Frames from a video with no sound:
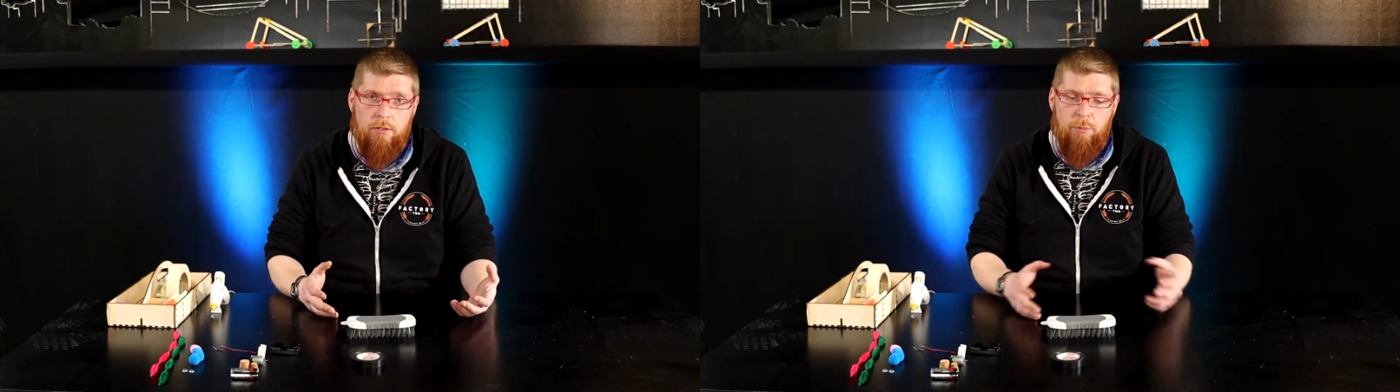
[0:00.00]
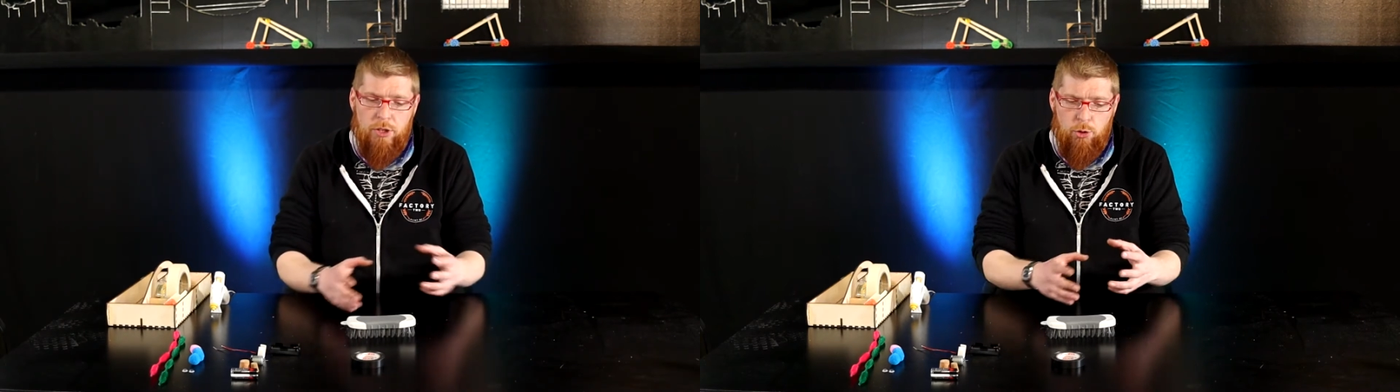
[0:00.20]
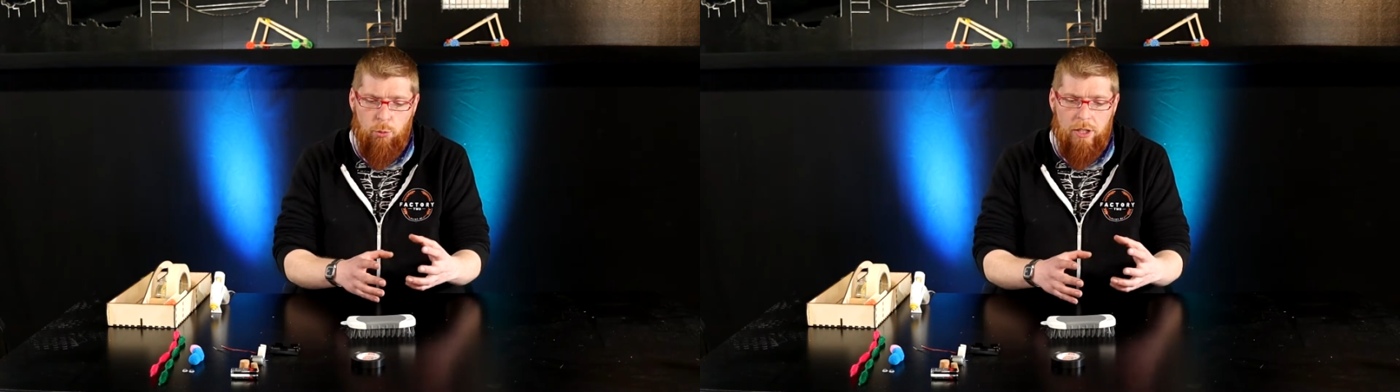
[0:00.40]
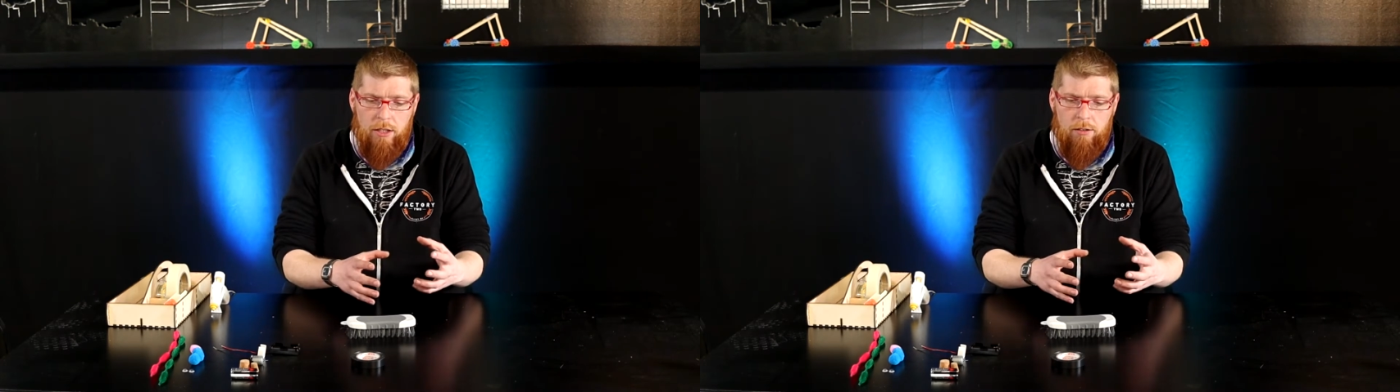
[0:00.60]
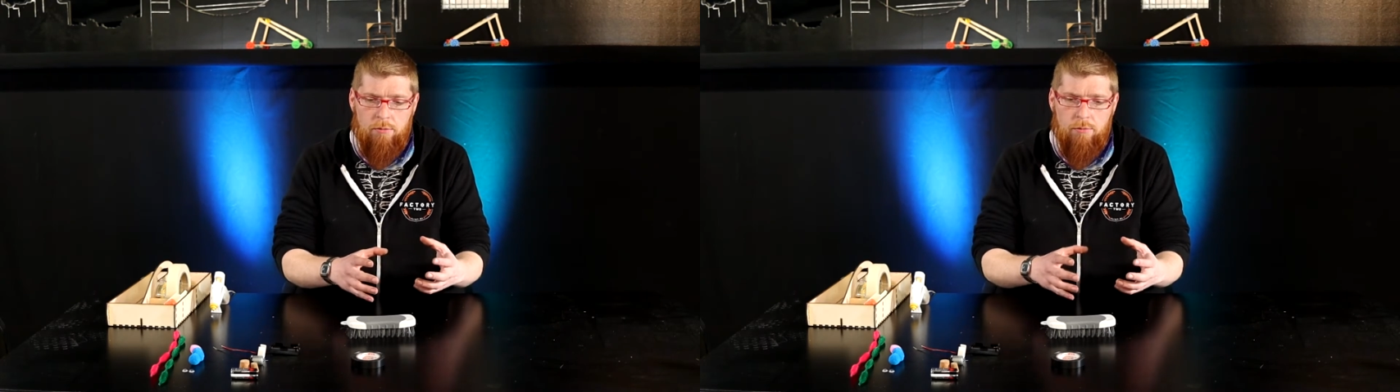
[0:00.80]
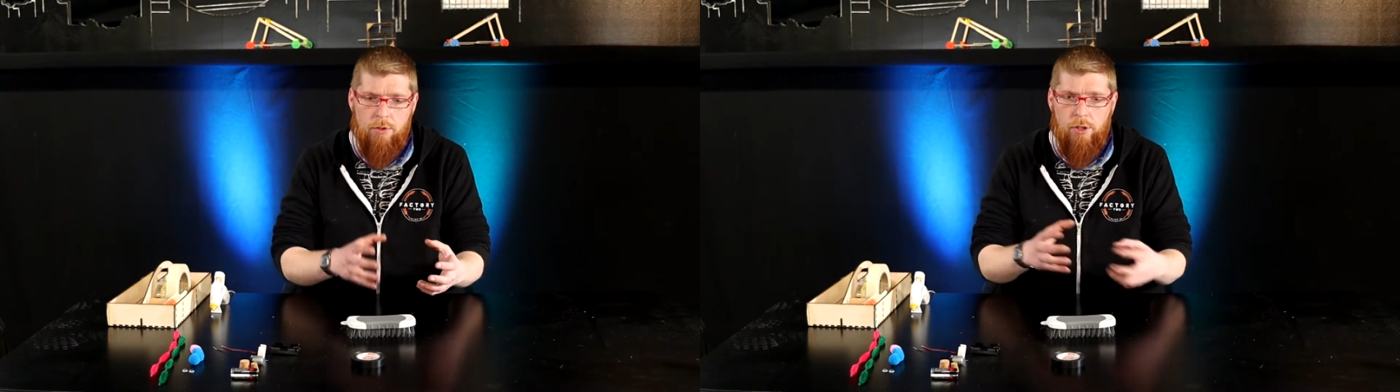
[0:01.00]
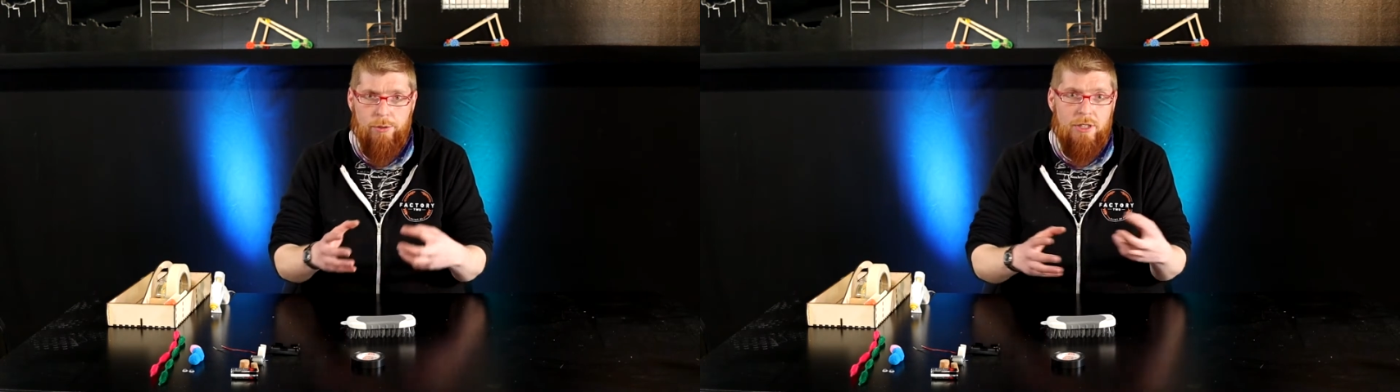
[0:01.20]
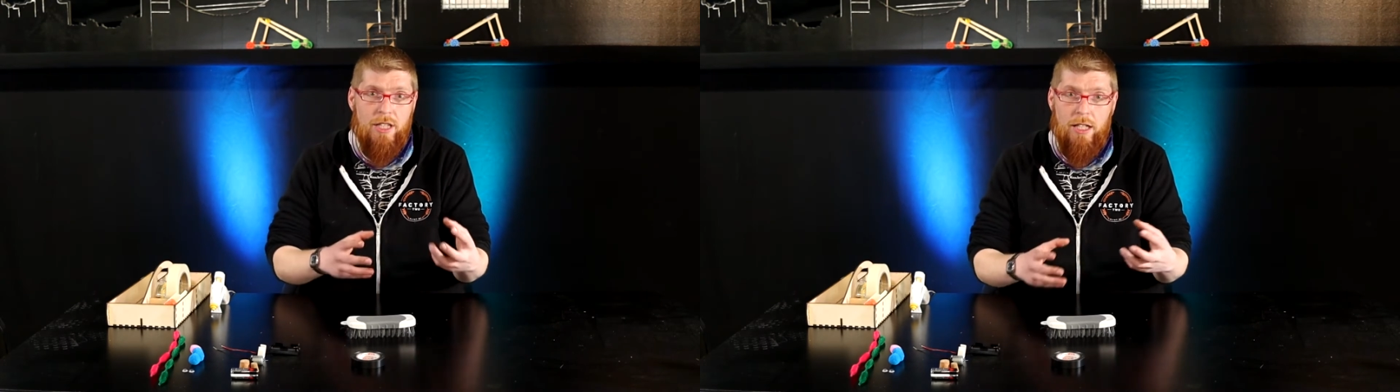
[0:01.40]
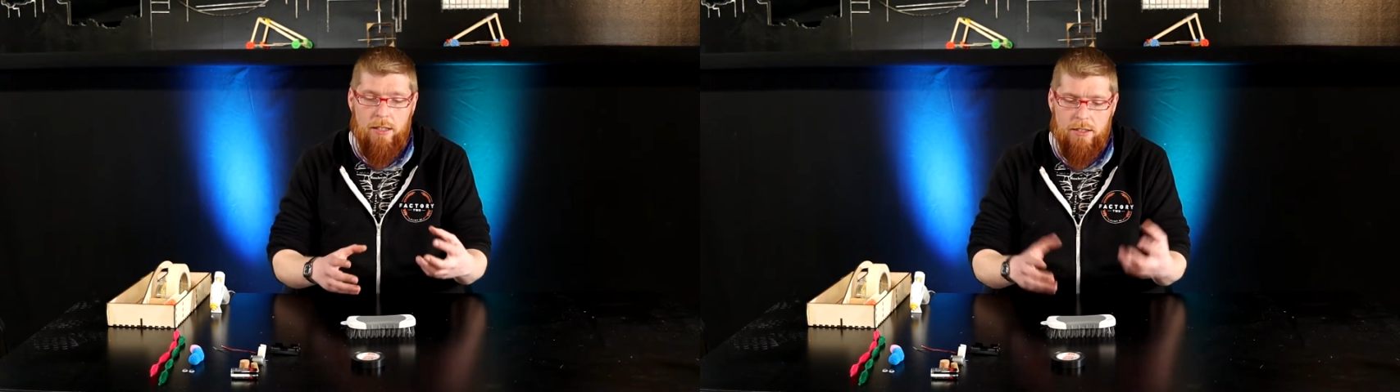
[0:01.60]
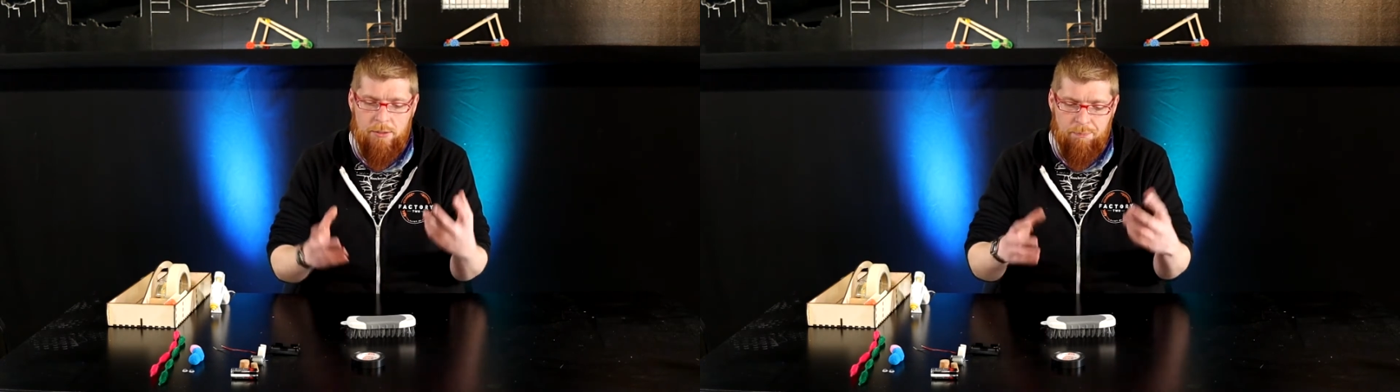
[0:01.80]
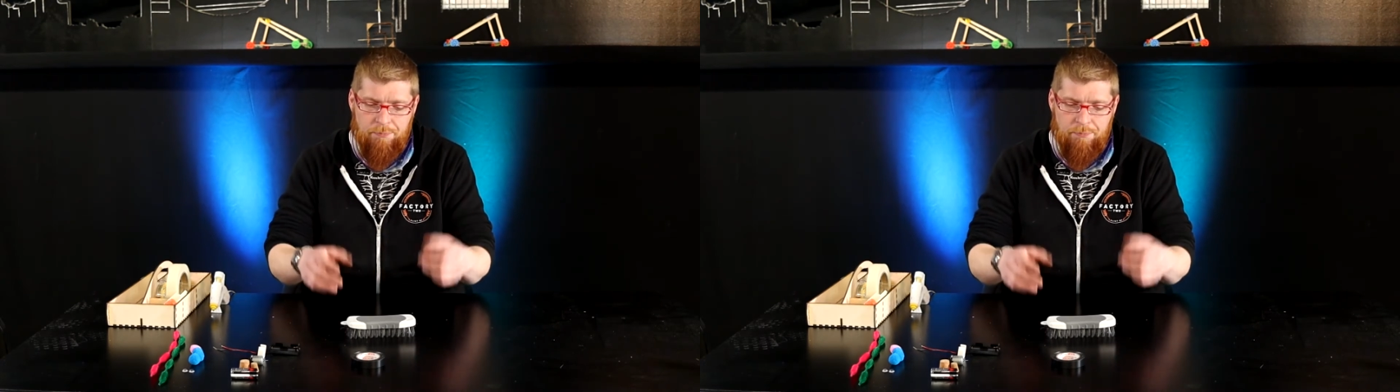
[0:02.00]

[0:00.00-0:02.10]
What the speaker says: between those things.